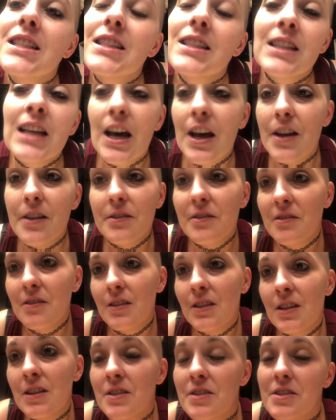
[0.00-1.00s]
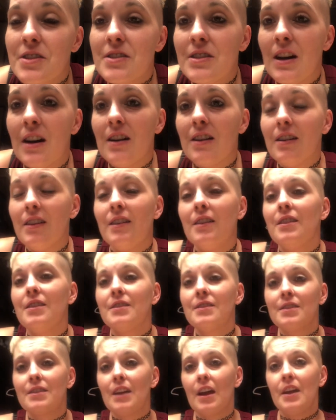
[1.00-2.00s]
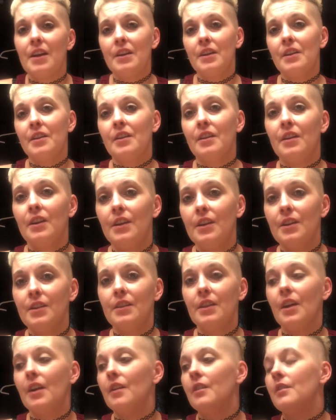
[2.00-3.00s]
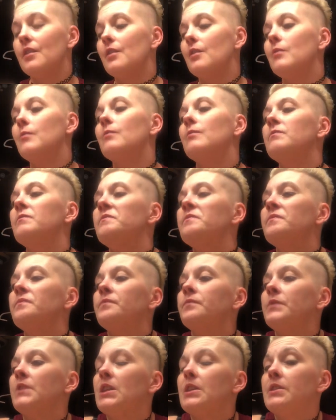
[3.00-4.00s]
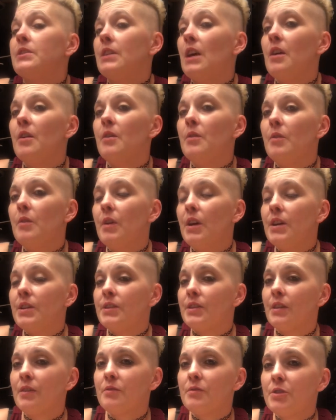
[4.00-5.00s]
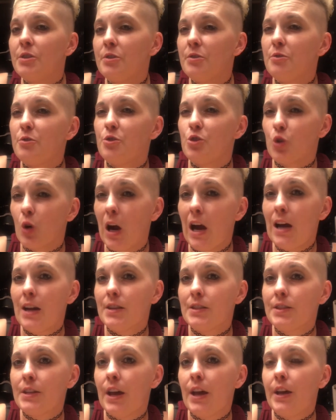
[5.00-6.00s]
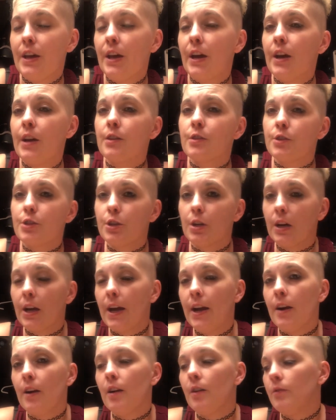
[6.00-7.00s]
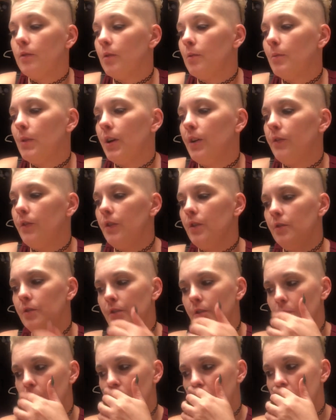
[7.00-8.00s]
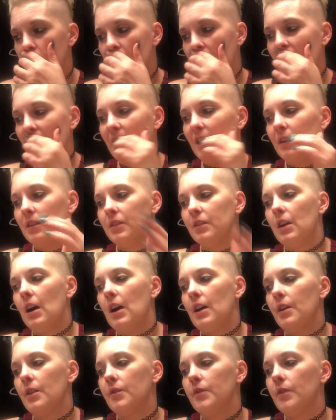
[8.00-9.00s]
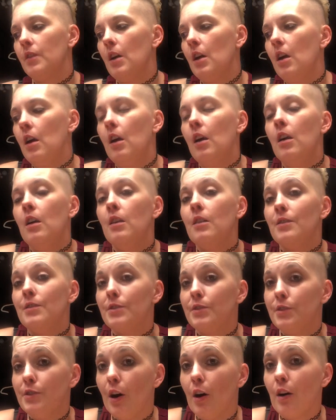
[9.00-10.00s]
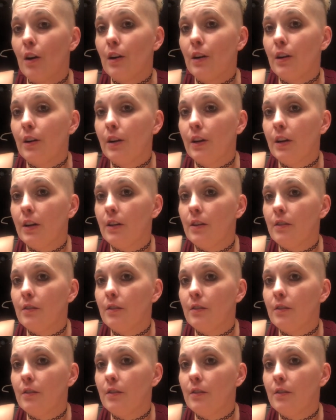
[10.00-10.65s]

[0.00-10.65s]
that there's not any staining or anything on them. So as long as you try to take extra care of them, if you do drink a lot of dark